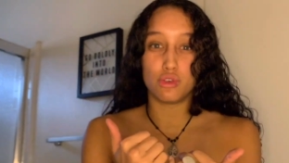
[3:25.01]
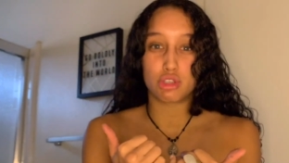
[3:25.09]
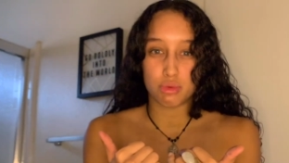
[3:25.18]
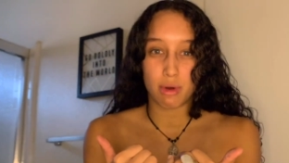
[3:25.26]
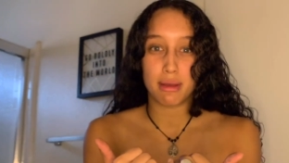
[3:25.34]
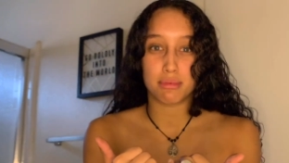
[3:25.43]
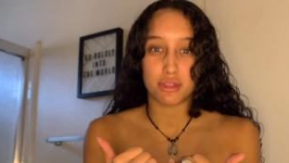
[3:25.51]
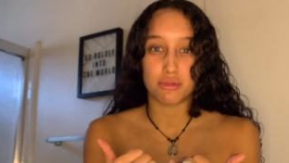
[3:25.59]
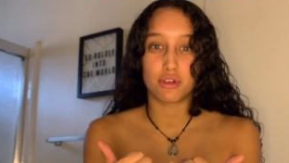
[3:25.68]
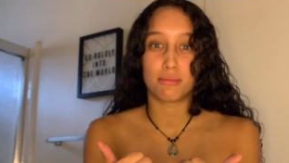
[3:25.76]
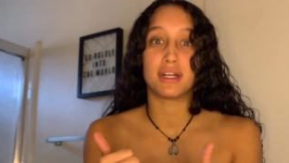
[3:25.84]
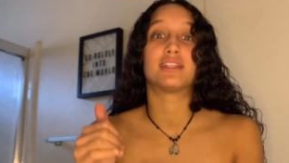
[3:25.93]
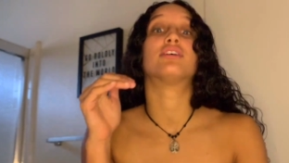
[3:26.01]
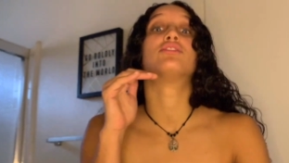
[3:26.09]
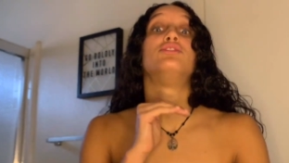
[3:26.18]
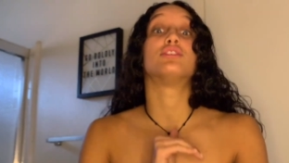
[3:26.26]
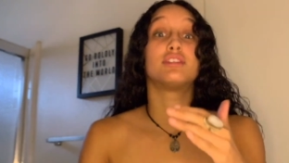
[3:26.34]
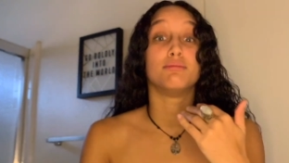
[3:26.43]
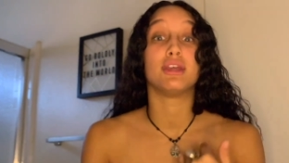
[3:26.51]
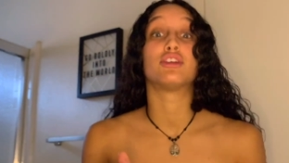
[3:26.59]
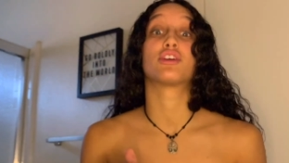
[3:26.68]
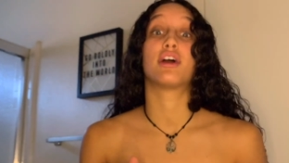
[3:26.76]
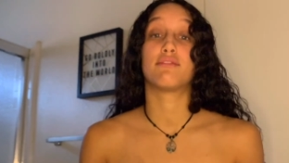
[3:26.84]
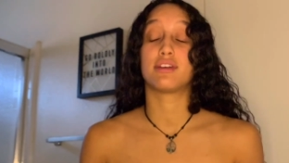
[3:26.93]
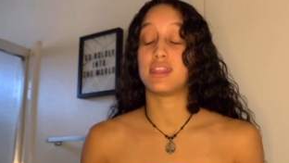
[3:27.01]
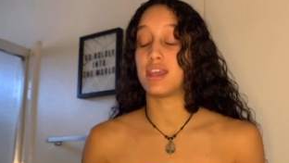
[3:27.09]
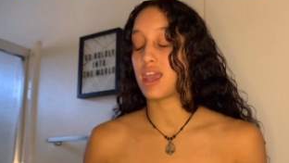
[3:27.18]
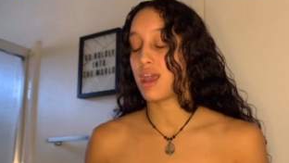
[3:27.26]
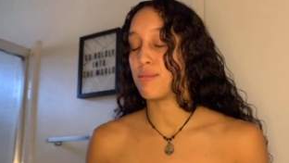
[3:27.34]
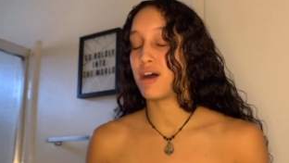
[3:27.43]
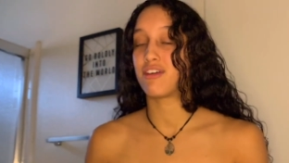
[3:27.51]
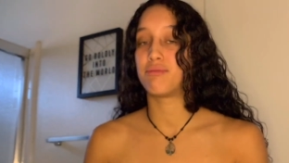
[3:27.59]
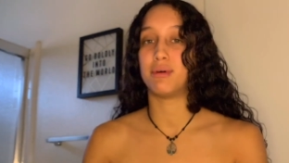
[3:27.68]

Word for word: swipes through on my tongue just to make sure everything came off.